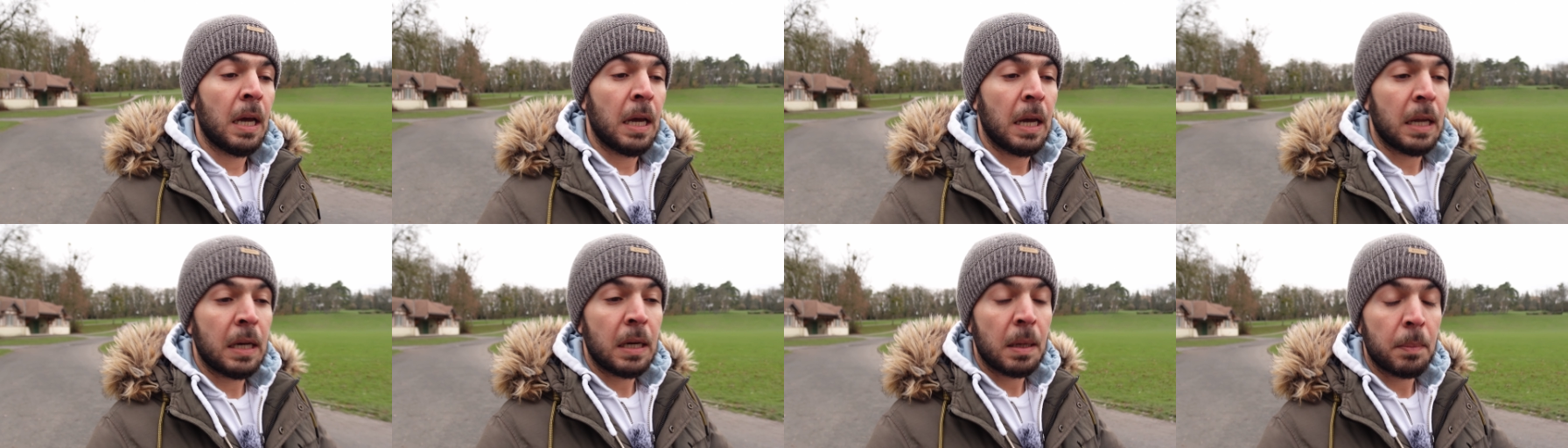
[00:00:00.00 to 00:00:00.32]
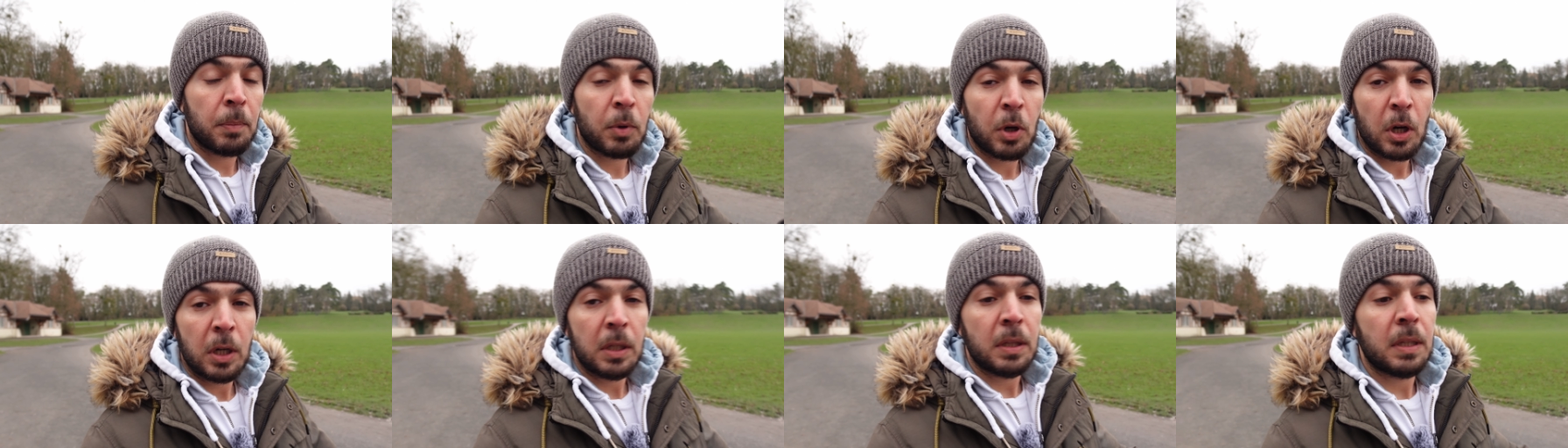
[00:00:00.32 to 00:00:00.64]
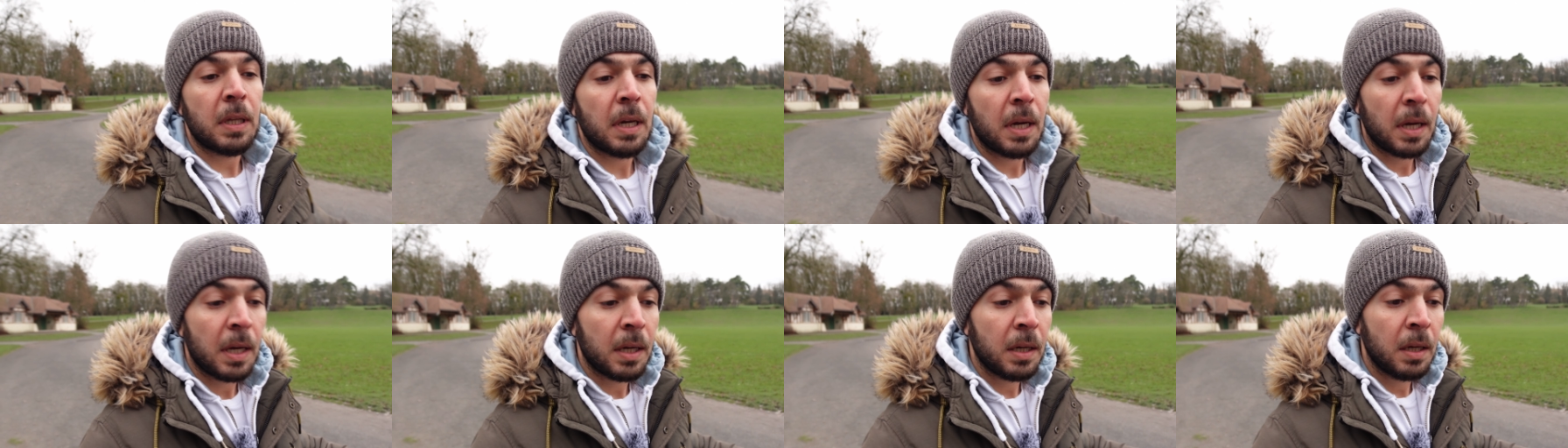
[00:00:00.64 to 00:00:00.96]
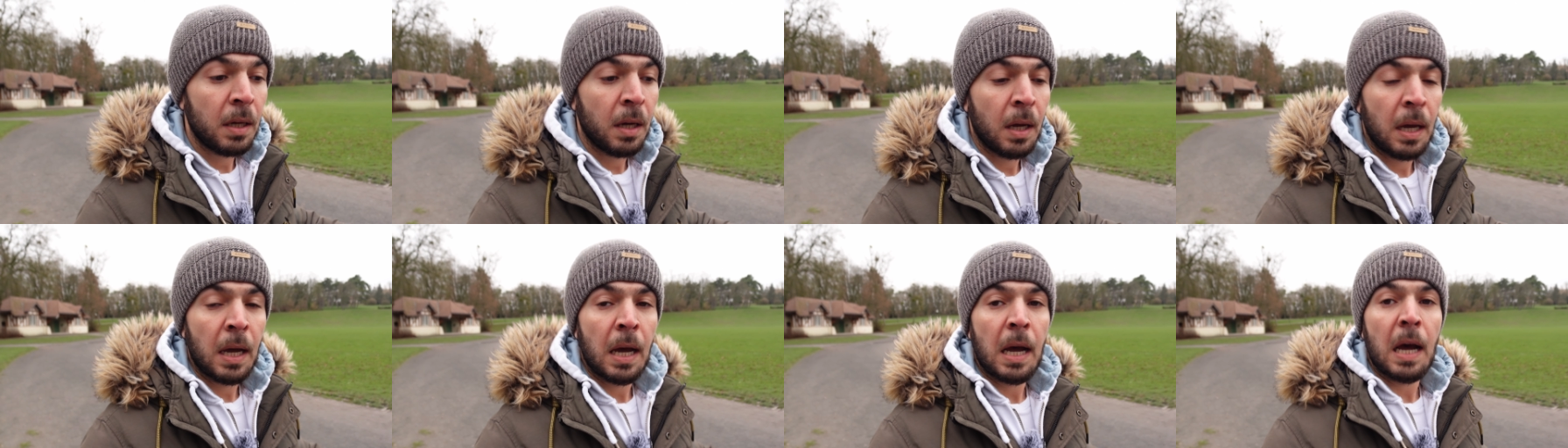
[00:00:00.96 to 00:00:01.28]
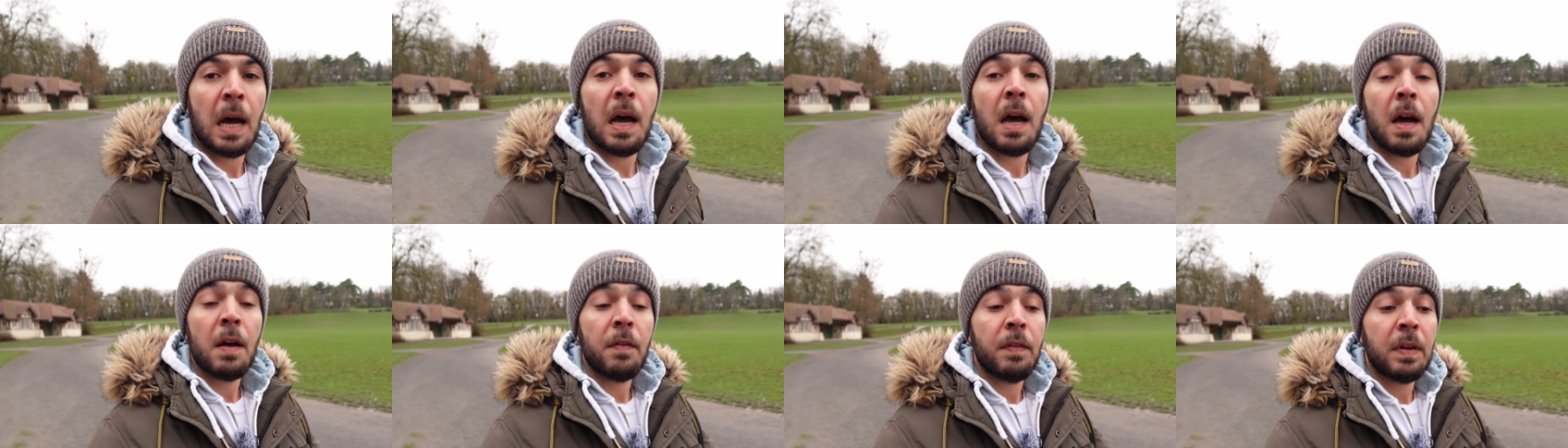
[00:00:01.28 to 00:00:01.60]
in a bright day,
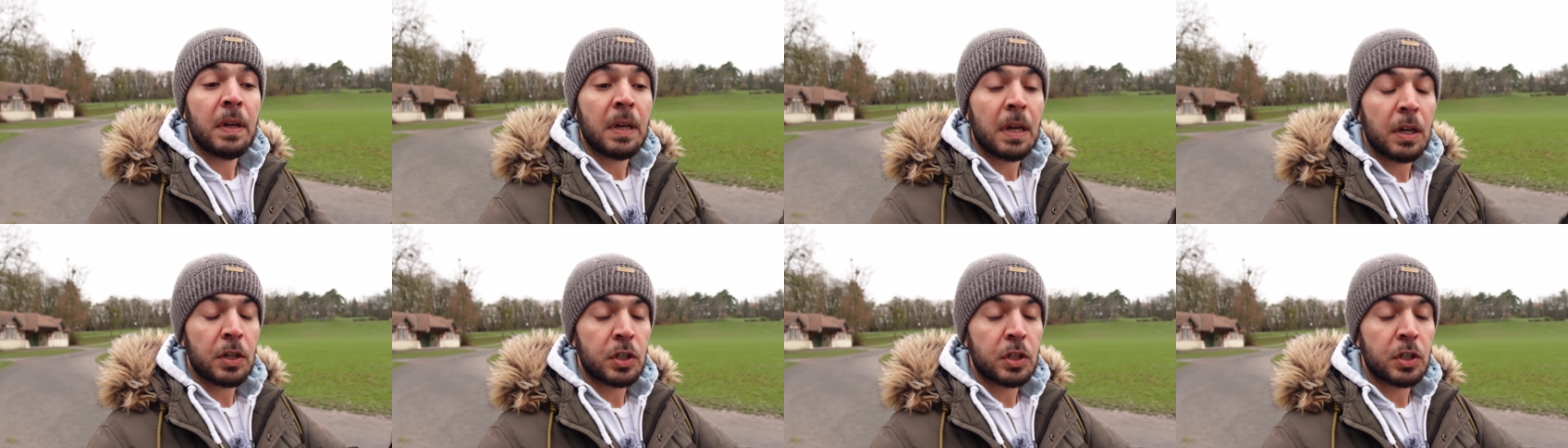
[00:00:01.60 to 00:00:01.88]
having a